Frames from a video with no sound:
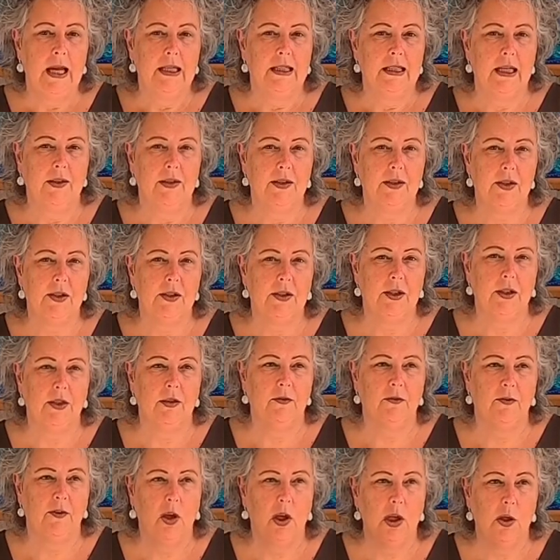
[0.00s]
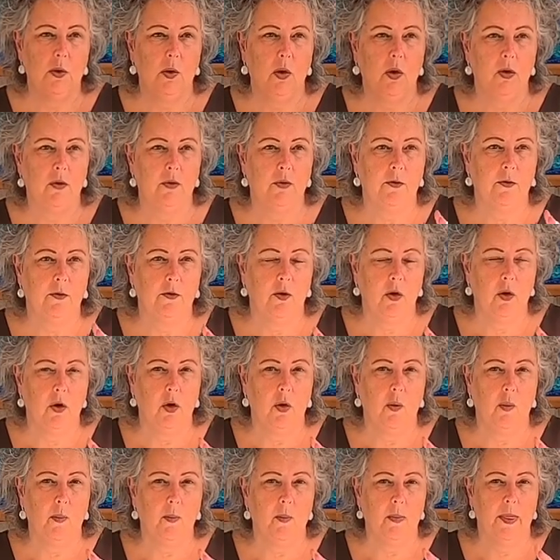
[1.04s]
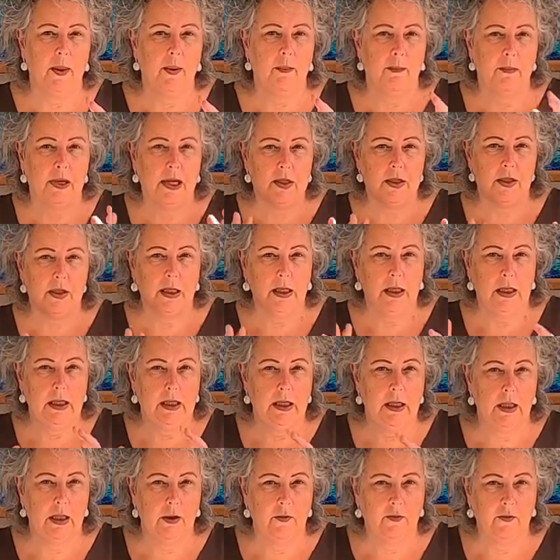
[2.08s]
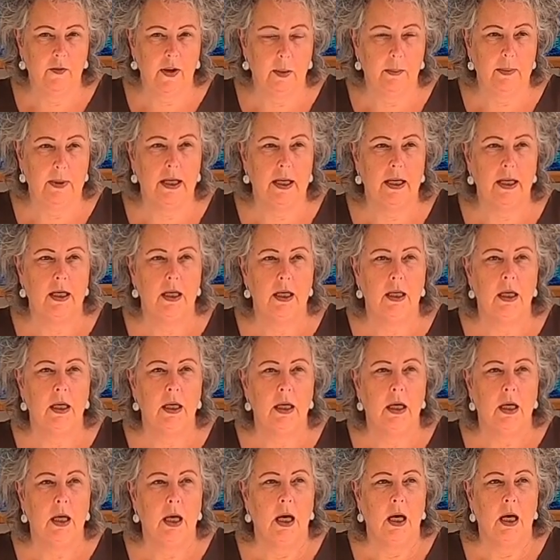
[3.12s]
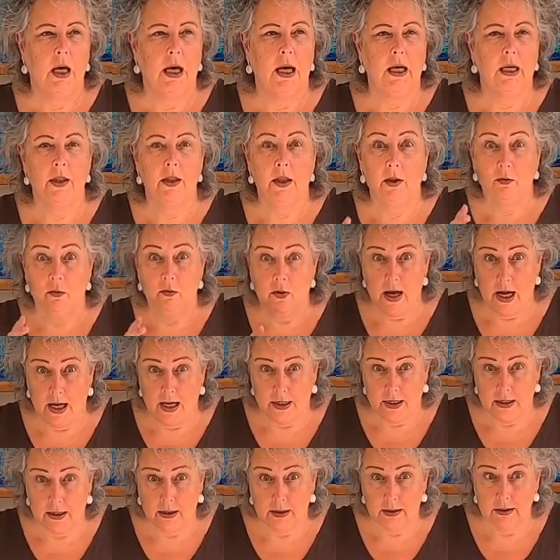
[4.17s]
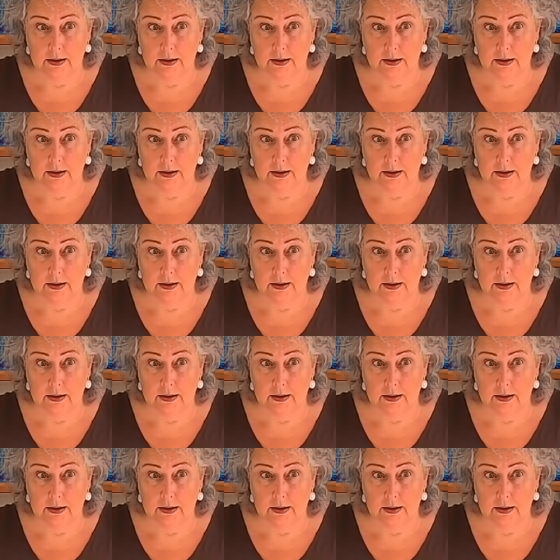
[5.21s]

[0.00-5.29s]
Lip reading: Now, this is going to follow on from the masculine and the feminine and the red.